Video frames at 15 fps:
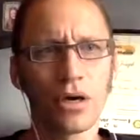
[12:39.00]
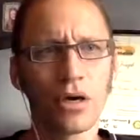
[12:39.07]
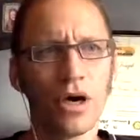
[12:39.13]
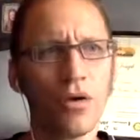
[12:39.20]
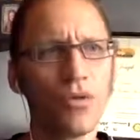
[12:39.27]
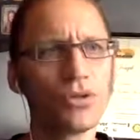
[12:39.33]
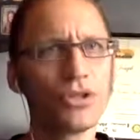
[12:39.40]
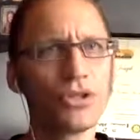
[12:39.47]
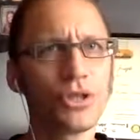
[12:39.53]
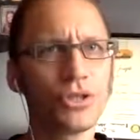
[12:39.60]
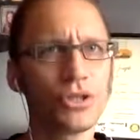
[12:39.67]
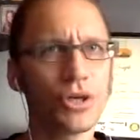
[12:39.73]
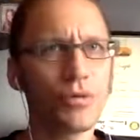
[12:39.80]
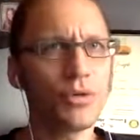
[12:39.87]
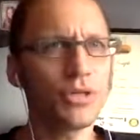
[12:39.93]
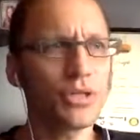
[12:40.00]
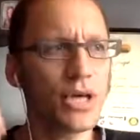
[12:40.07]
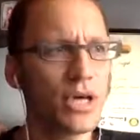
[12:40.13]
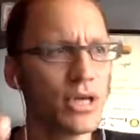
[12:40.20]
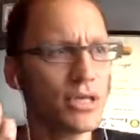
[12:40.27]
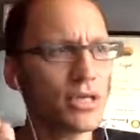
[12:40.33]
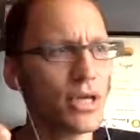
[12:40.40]
Well, shall we
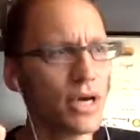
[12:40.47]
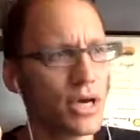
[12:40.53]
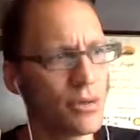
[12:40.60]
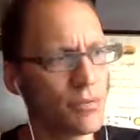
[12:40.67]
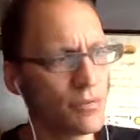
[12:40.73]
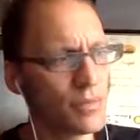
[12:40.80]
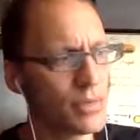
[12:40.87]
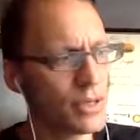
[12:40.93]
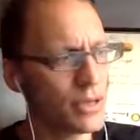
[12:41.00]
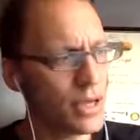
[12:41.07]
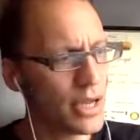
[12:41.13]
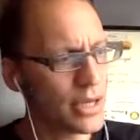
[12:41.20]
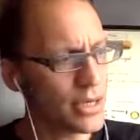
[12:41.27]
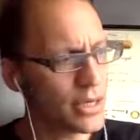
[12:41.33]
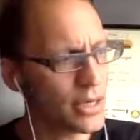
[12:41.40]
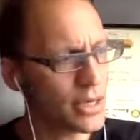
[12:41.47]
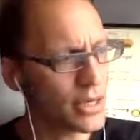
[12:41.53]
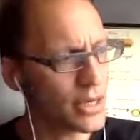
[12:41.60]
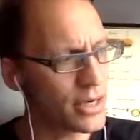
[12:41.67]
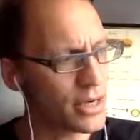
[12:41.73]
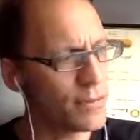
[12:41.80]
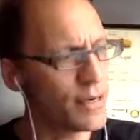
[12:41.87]
say, I mean,
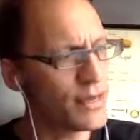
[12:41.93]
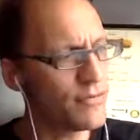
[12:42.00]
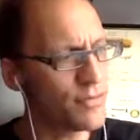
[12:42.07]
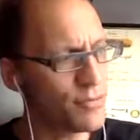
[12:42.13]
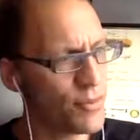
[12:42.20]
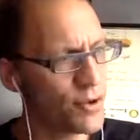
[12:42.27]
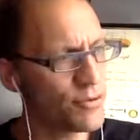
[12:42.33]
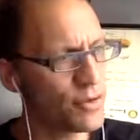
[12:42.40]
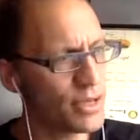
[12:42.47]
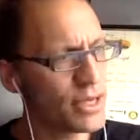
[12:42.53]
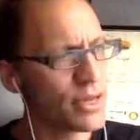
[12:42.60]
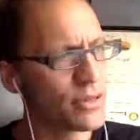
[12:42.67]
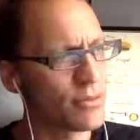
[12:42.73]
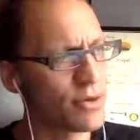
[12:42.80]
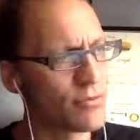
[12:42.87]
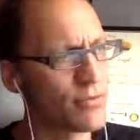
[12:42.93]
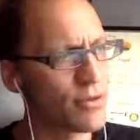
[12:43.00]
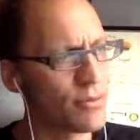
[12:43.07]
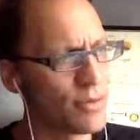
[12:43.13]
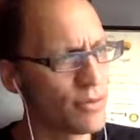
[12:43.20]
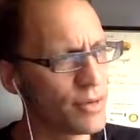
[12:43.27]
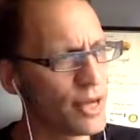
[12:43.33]
if the modern
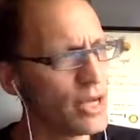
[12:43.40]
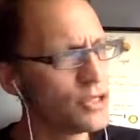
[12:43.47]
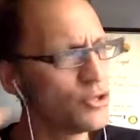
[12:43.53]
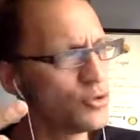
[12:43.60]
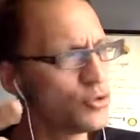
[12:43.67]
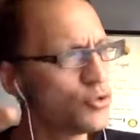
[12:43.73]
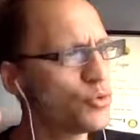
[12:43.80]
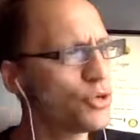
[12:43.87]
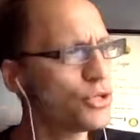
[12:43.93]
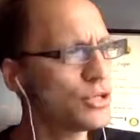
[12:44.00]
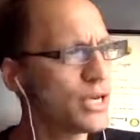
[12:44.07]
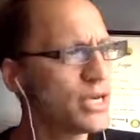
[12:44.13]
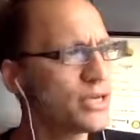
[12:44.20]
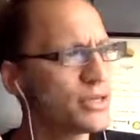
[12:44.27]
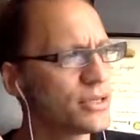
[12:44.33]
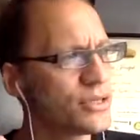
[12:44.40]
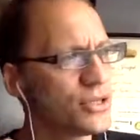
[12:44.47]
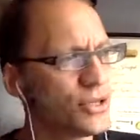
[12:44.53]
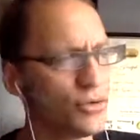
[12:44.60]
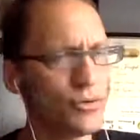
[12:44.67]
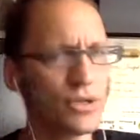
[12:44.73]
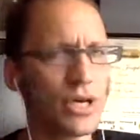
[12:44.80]
Fowler, maybe, do you want to take the
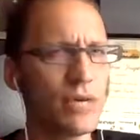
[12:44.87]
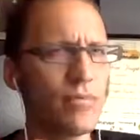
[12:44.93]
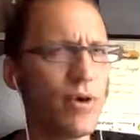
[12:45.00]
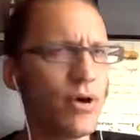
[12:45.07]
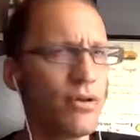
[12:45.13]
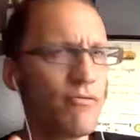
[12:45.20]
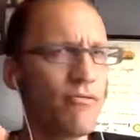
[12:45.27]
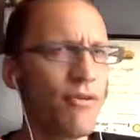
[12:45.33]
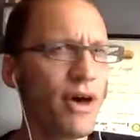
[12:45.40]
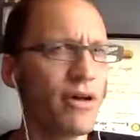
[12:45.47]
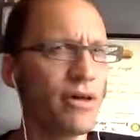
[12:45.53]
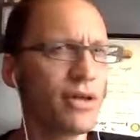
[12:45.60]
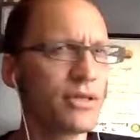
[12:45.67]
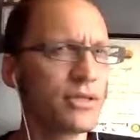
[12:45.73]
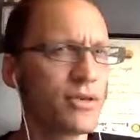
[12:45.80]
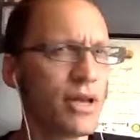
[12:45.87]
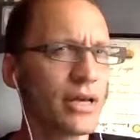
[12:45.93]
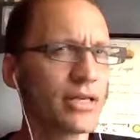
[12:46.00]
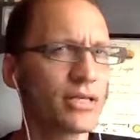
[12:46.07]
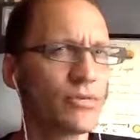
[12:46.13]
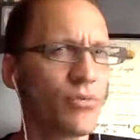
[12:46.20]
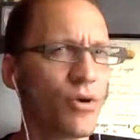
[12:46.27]
Tuesday Modern Fowler? So
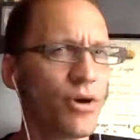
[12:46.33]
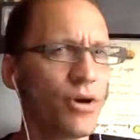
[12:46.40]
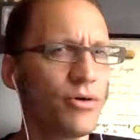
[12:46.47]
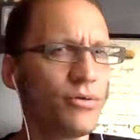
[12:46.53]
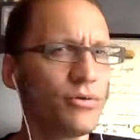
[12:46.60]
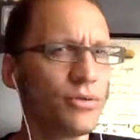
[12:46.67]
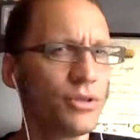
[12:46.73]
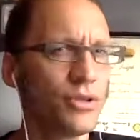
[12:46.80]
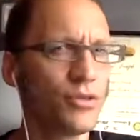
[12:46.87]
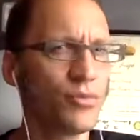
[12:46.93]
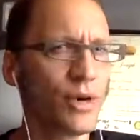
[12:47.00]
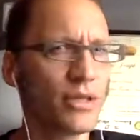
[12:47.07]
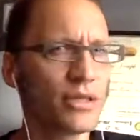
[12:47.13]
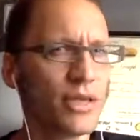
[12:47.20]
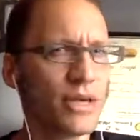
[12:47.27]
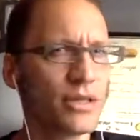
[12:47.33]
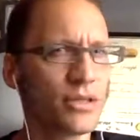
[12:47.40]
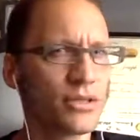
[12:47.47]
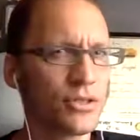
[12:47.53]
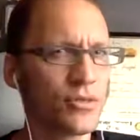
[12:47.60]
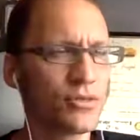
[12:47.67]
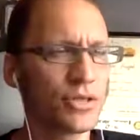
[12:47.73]
like tomorrow, that you might take the
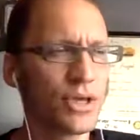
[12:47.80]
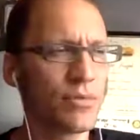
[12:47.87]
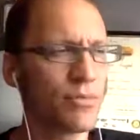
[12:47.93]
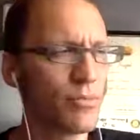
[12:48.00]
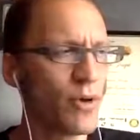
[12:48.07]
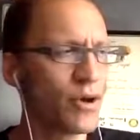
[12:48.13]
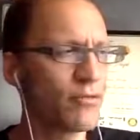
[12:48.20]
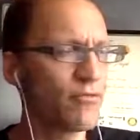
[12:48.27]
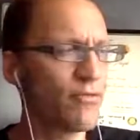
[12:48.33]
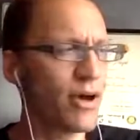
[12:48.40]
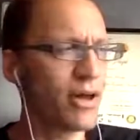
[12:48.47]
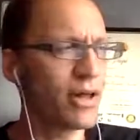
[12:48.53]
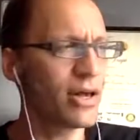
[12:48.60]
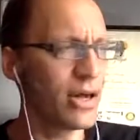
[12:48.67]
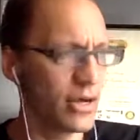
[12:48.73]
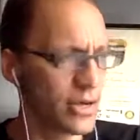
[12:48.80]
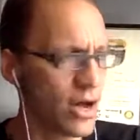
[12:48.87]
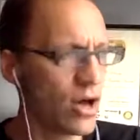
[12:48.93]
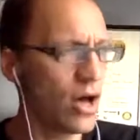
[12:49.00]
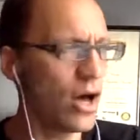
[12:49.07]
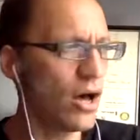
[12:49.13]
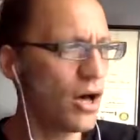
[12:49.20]
Tuesday Modern Fowler, and
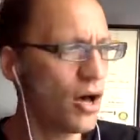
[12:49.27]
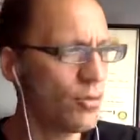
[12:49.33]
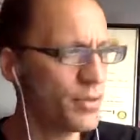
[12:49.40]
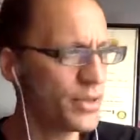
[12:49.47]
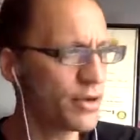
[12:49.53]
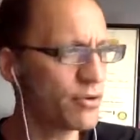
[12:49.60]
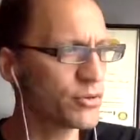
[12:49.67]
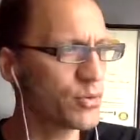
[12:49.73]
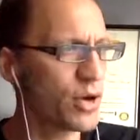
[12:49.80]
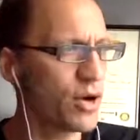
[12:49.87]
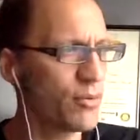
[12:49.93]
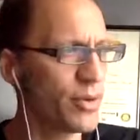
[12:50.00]
I'll be there as well.